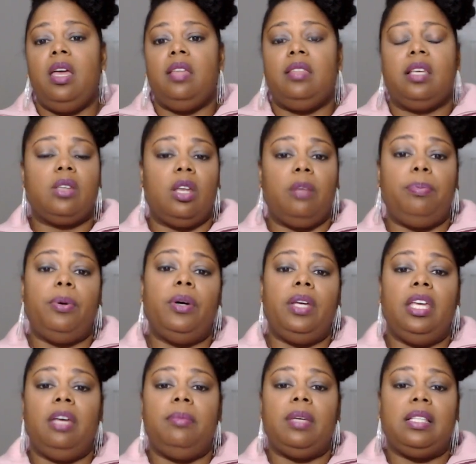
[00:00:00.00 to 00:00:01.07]
that's going to put
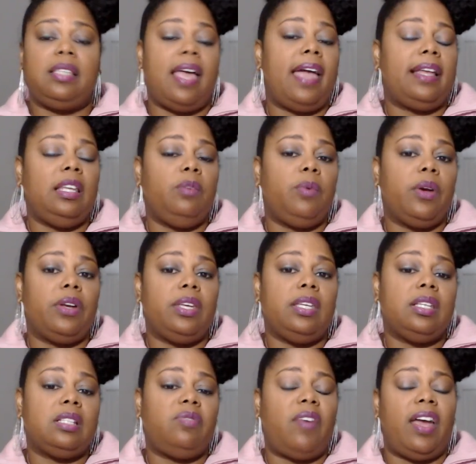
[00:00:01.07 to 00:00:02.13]
him exactly where he
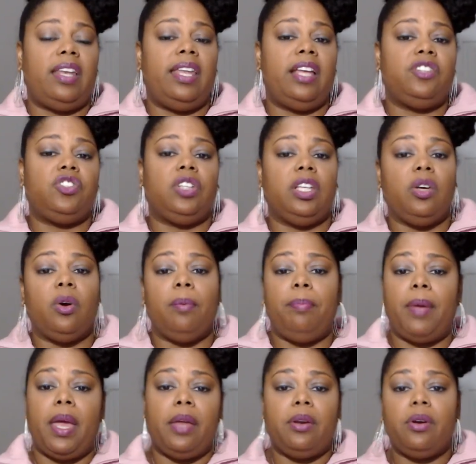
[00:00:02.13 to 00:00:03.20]
is financially or
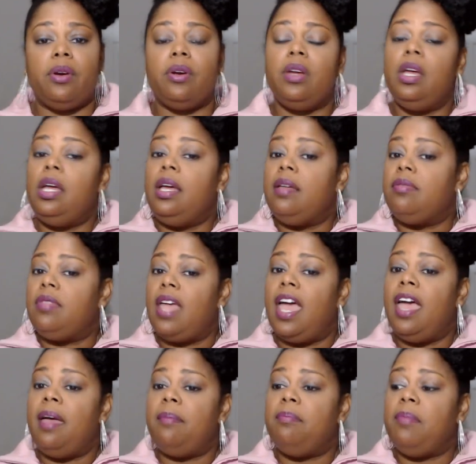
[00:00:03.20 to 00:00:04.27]
better?
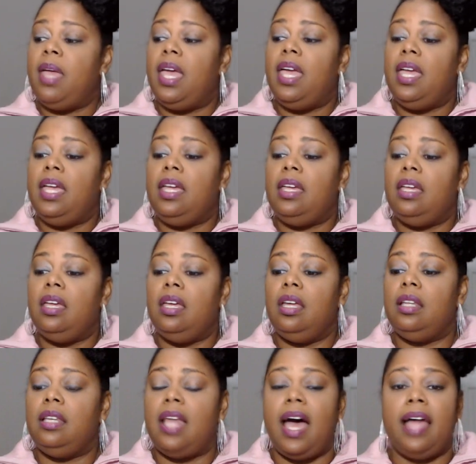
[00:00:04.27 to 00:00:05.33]
That may
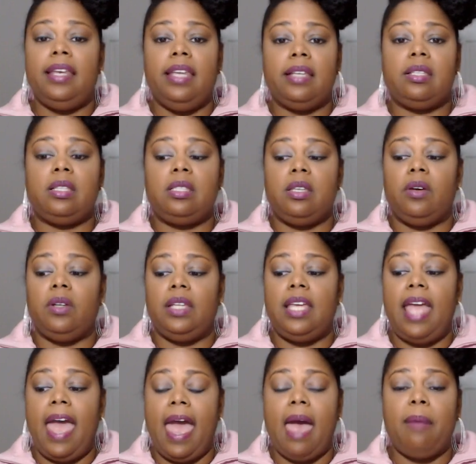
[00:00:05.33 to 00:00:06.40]
not necessarily
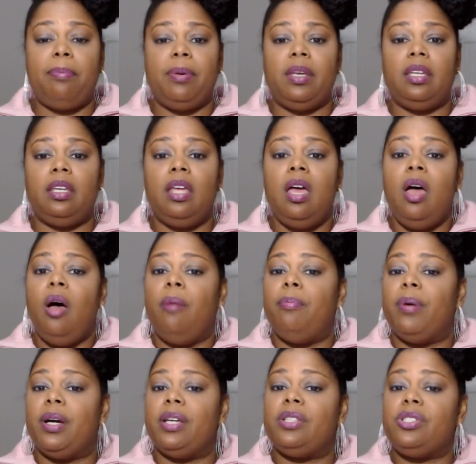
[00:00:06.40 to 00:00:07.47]
happen,
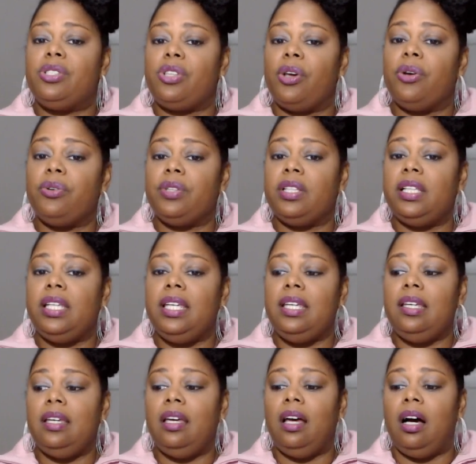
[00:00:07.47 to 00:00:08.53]
but
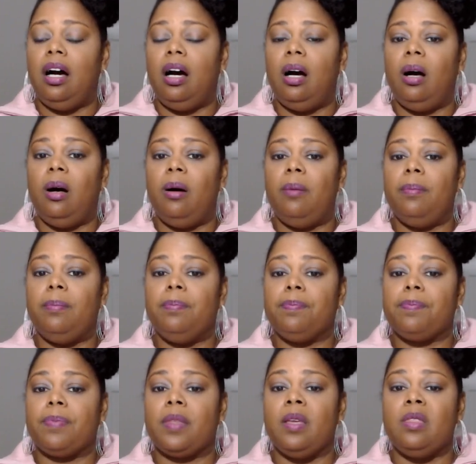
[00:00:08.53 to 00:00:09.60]
certainly
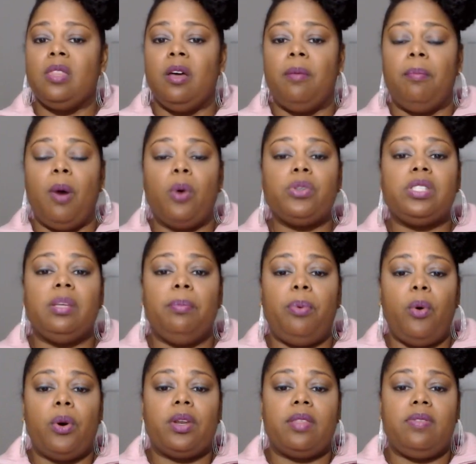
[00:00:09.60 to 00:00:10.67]
the most
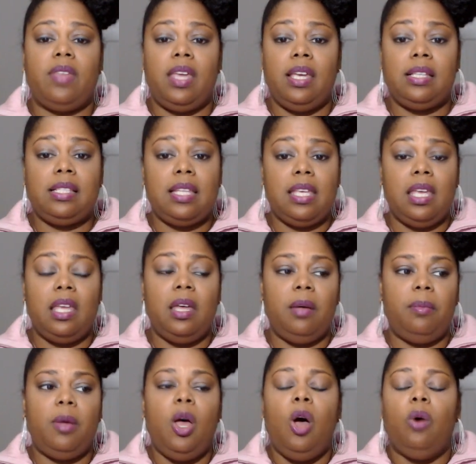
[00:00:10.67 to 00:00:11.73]
important things to him,
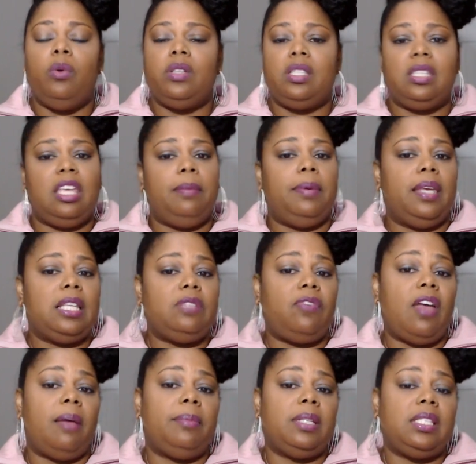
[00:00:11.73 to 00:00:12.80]
which is keeping his
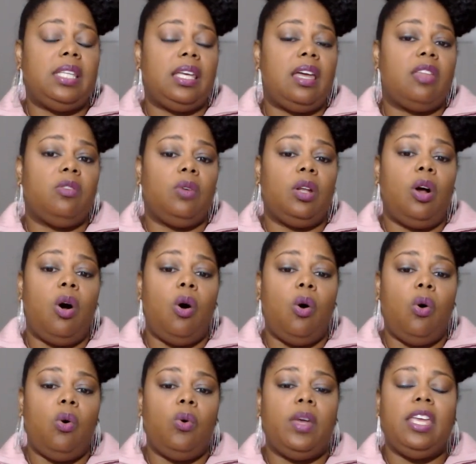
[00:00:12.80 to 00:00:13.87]
family together and
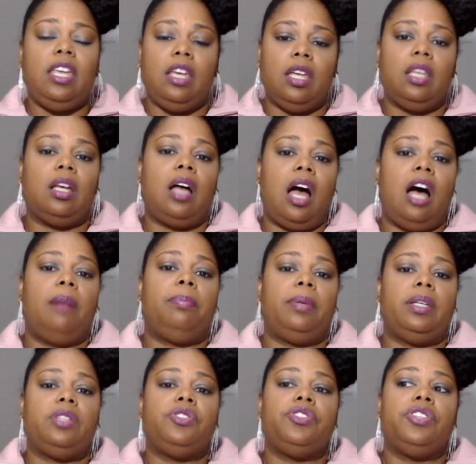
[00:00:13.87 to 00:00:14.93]
whole, he could
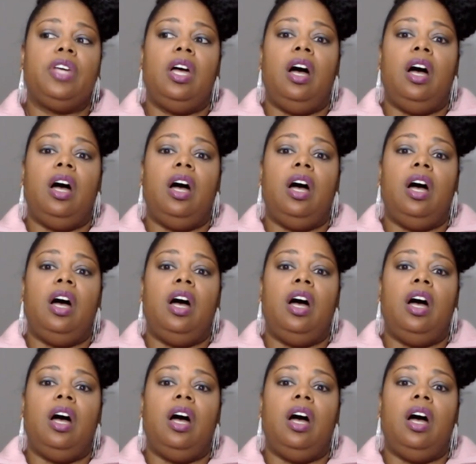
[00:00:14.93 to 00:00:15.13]
accomplish